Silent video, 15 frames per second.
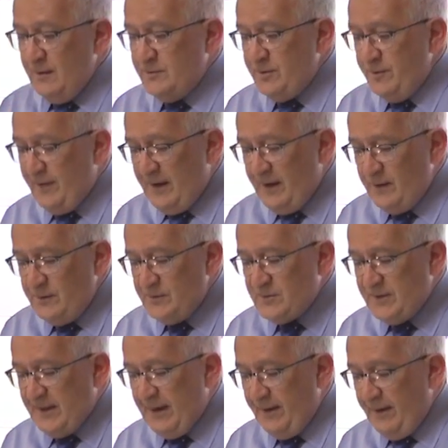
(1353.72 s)
to
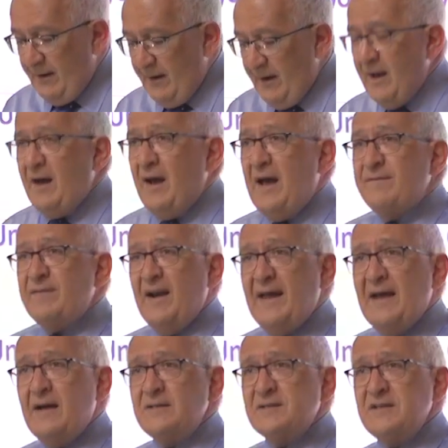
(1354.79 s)
those that have
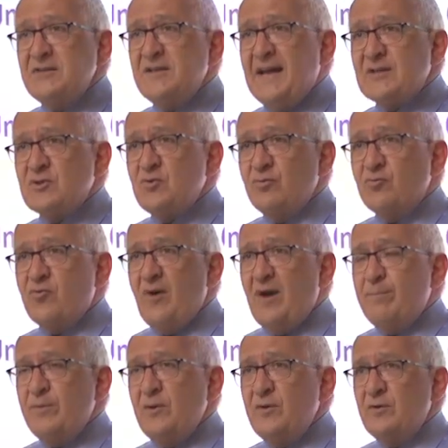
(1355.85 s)
allowed international
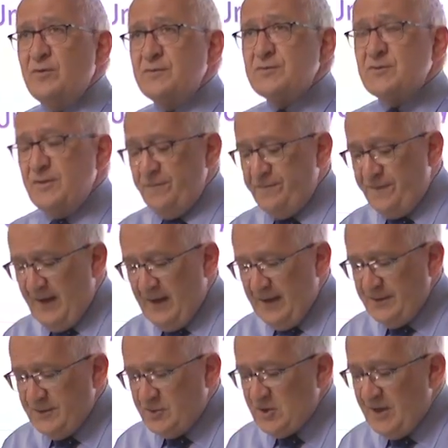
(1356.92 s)
tribunals to
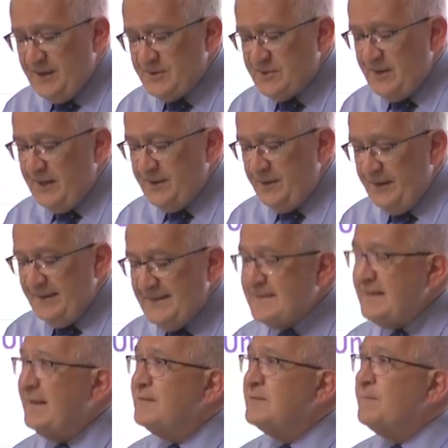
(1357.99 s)
find genocidal
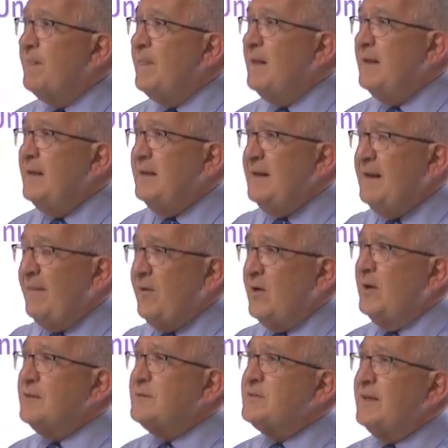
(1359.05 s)
intent in
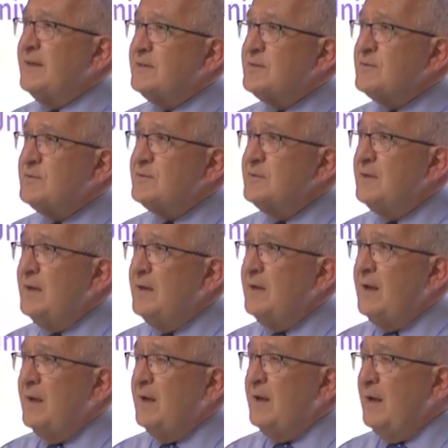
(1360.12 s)
other contexts.
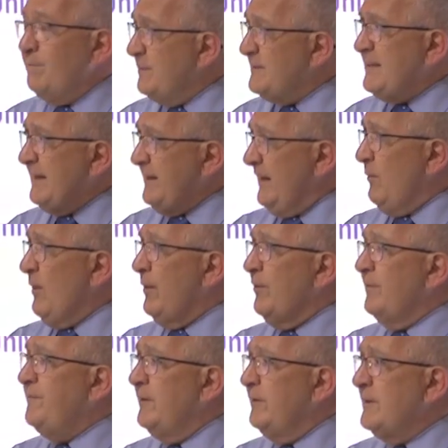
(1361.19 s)
And particularly we're
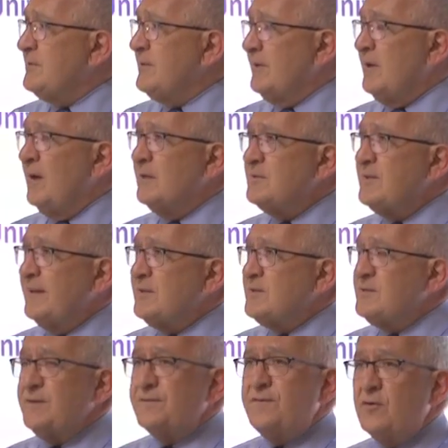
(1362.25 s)
referring to the
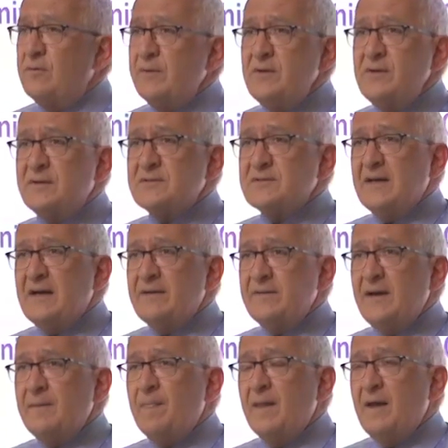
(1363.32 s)
contexts of former
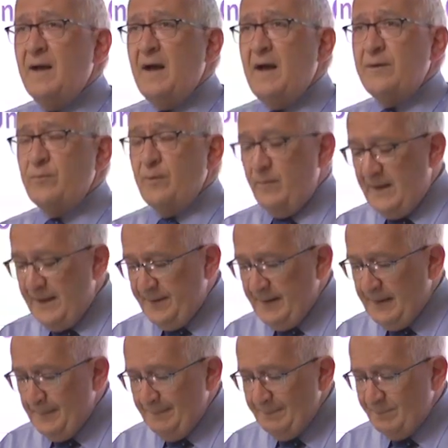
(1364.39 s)
Yugoslavia and
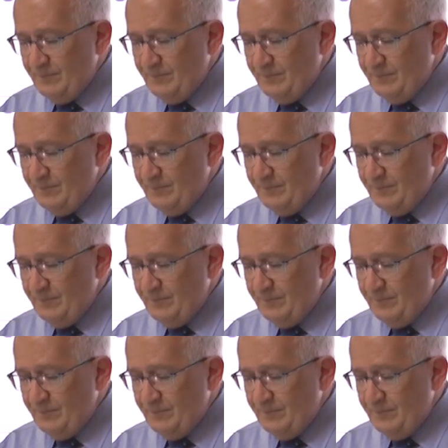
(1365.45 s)
Rwanda.